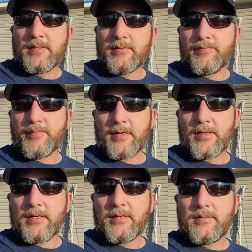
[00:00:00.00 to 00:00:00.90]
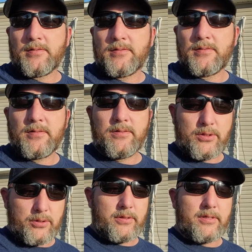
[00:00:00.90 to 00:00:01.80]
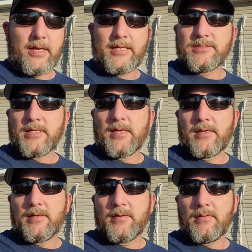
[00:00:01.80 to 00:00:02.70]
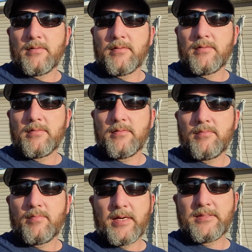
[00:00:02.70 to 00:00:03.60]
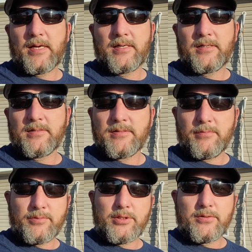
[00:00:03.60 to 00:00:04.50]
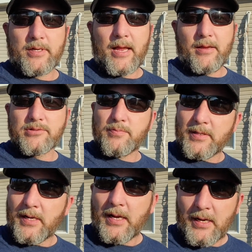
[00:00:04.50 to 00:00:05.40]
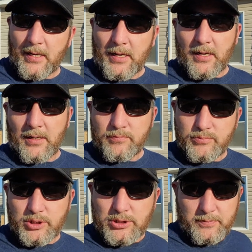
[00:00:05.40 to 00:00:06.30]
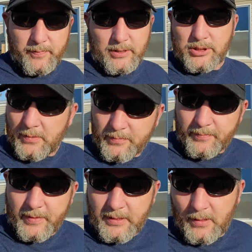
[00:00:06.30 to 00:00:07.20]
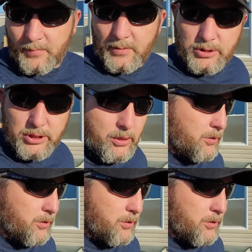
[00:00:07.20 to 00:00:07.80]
It did very good last night at maintaining the temperature in the house. But just to finish up the video, I'm going to show